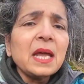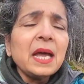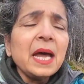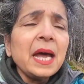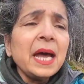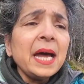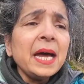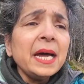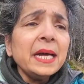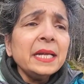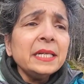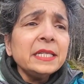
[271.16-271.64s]

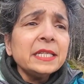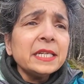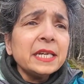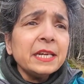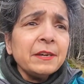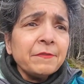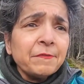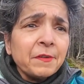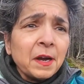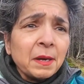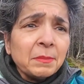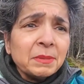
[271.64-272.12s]
And
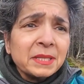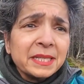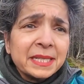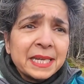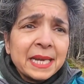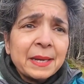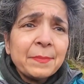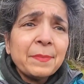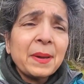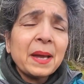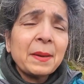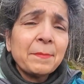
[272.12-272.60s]
if I'm
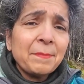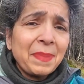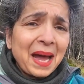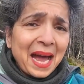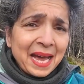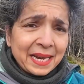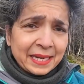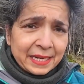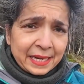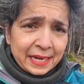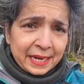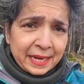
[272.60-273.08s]
sleeping
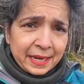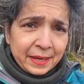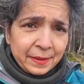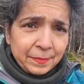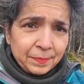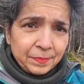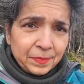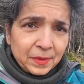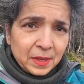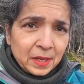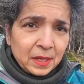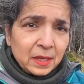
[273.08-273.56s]
badly
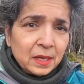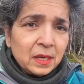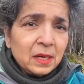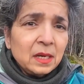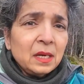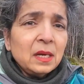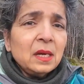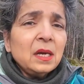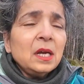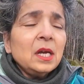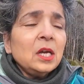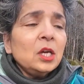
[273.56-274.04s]

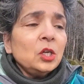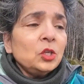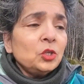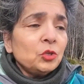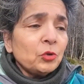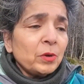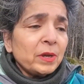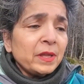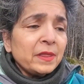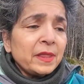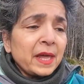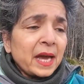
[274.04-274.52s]

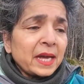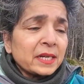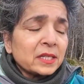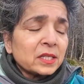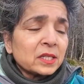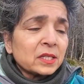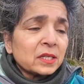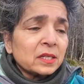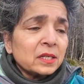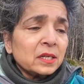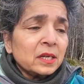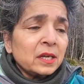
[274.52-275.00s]
during
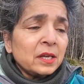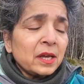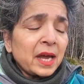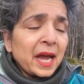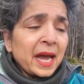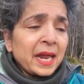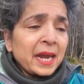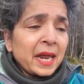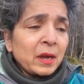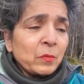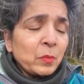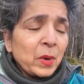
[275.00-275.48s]
that,
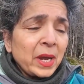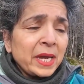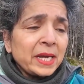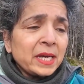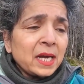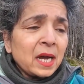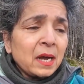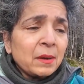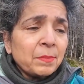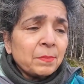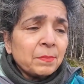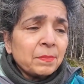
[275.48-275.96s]
and I
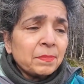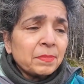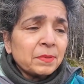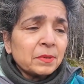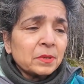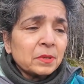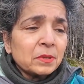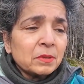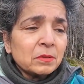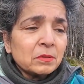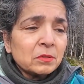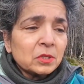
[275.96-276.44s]
wake up
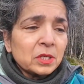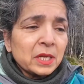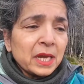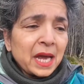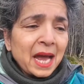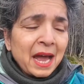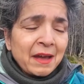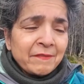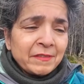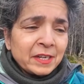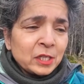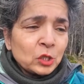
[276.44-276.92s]

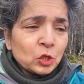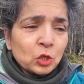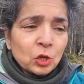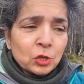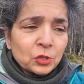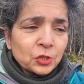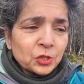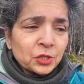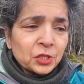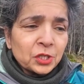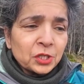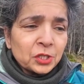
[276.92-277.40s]
having
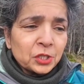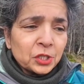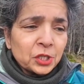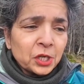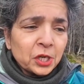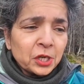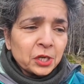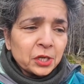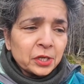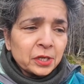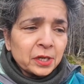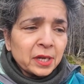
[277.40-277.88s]
tossed and
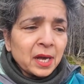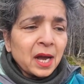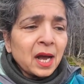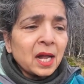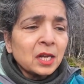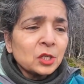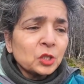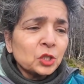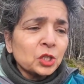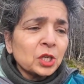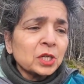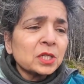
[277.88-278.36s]
turned,
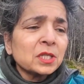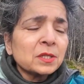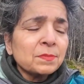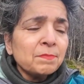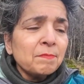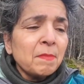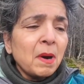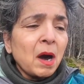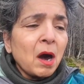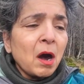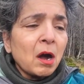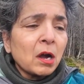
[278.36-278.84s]
I'll just
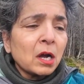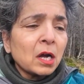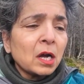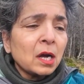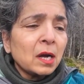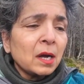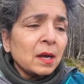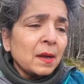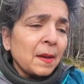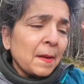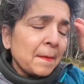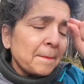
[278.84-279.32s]
mark
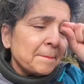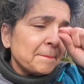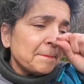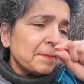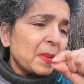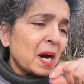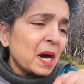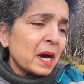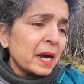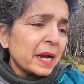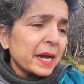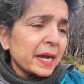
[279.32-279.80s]

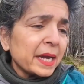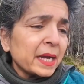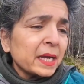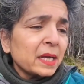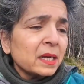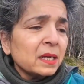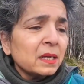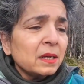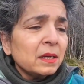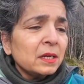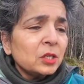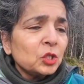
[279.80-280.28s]
my
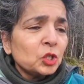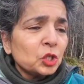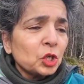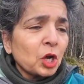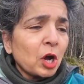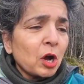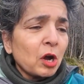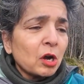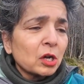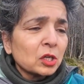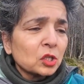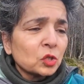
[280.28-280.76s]

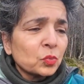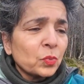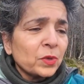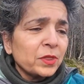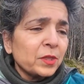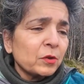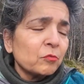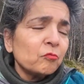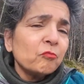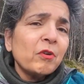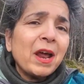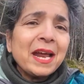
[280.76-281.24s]
chart with
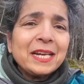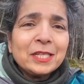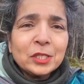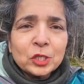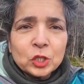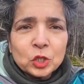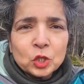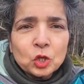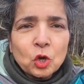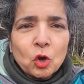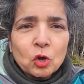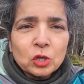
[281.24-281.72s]
a red
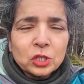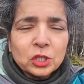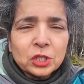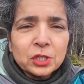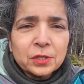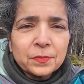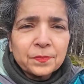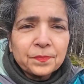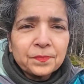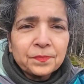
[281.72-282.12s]
dot.